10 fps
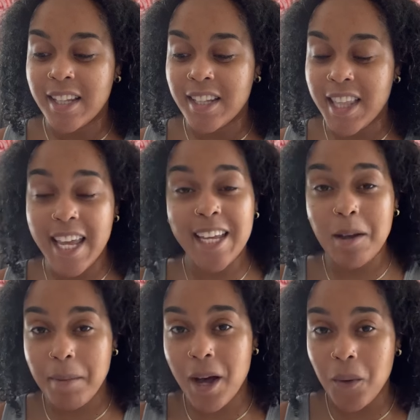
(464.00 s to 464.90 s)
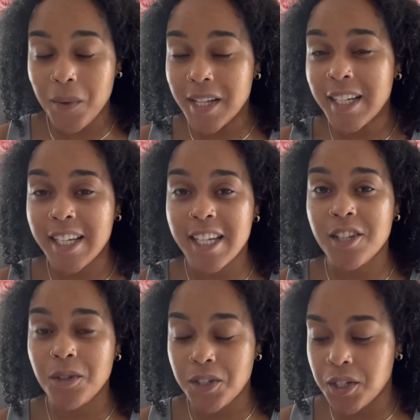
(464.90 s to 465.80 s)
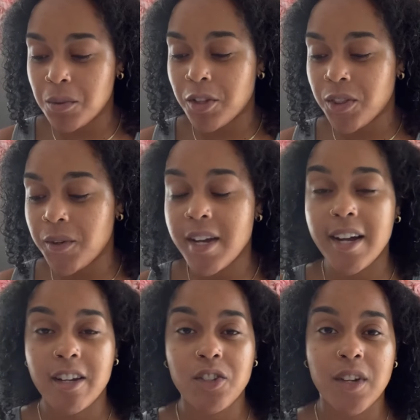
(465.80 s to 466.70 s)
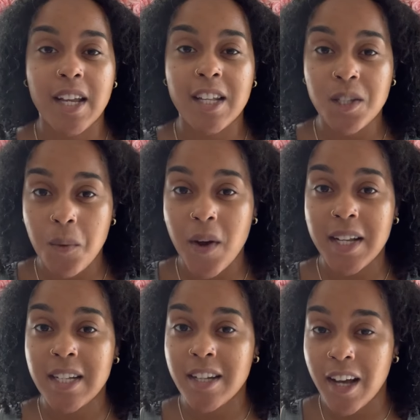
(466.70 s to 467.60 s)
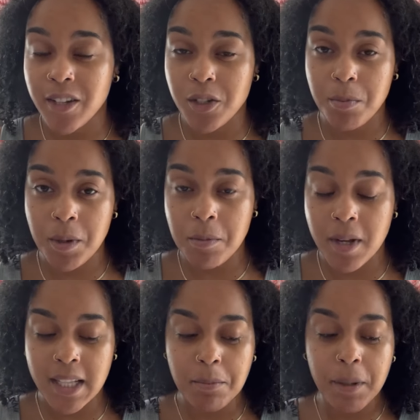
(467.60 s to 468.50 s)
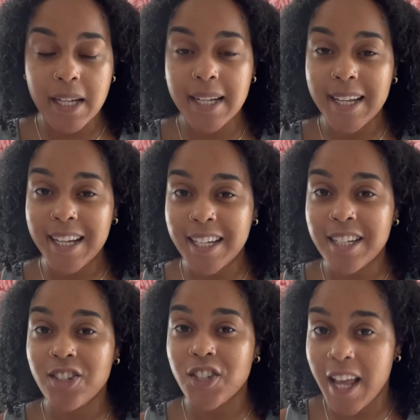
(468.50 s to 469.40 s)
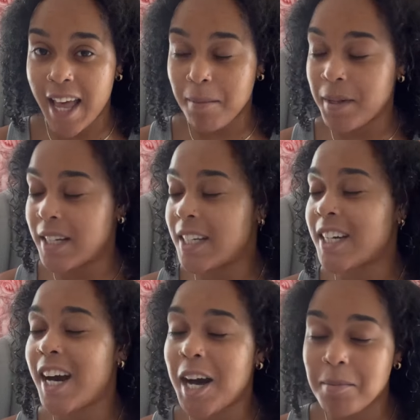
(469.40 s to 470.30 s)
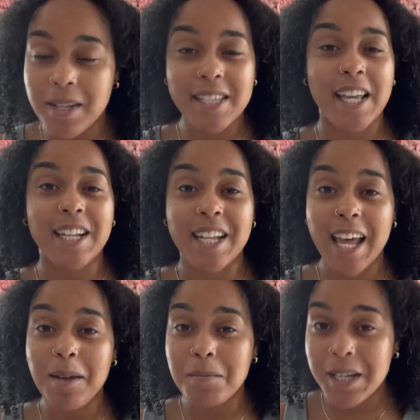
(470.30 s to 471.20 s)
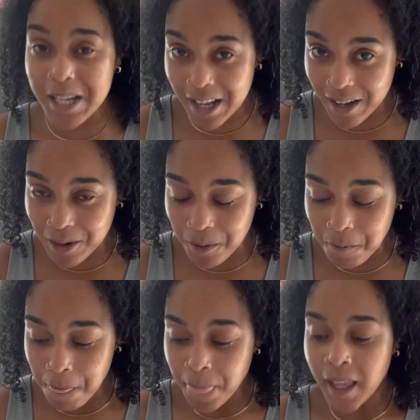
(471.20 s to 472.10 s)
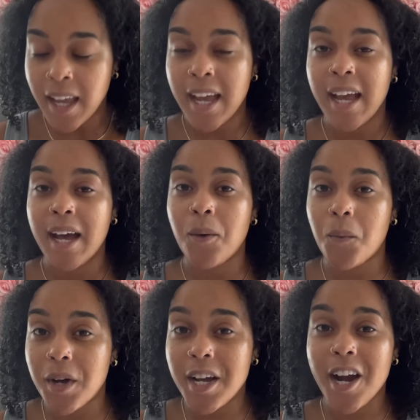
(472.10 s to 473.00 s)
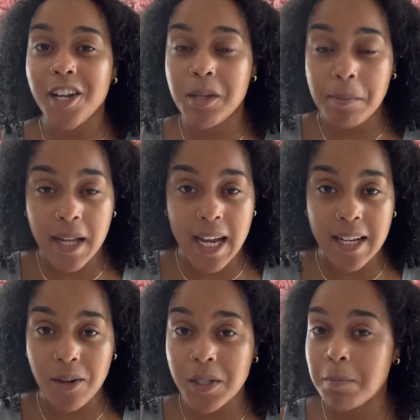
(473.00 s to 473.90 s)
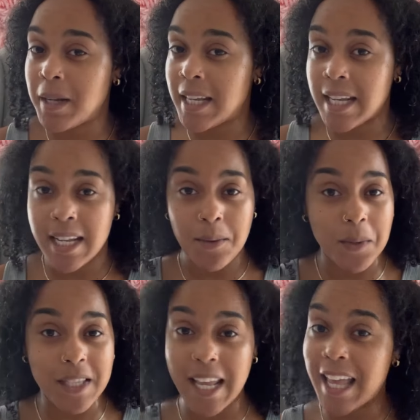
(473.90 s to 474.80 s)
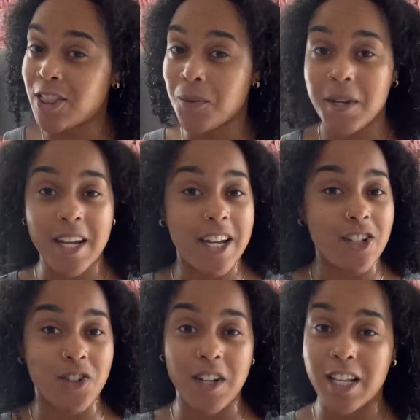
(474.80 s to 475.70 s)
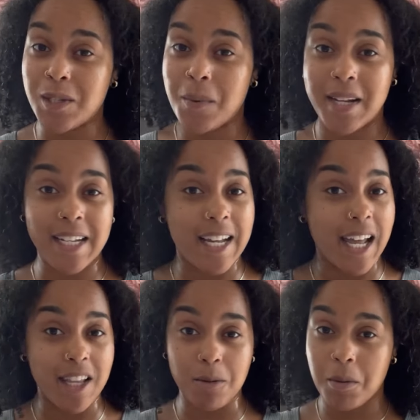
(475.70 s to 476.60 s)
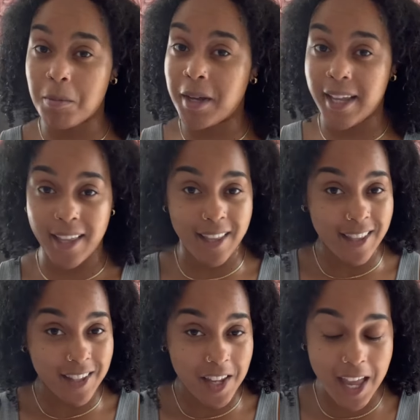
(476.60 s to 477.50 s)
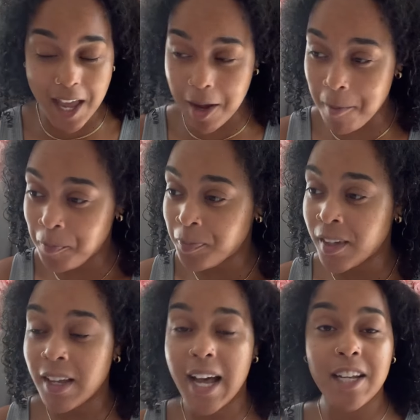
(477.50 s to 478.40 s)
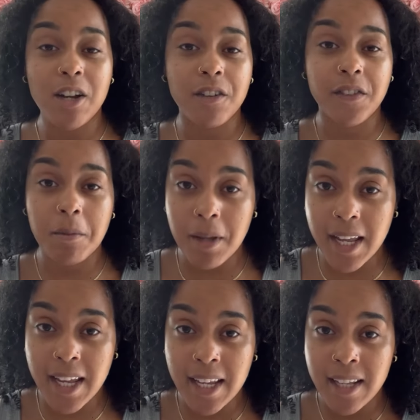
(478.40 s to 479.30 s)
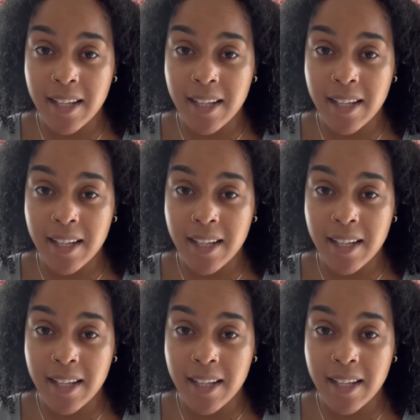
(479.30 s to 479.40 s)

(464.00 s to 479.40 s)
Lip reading: think about what can you do with $320 per month. Put it in the chat, put it in the comments, and let me know, what are you planning on spending with that $320 per month? Okay, I know for me,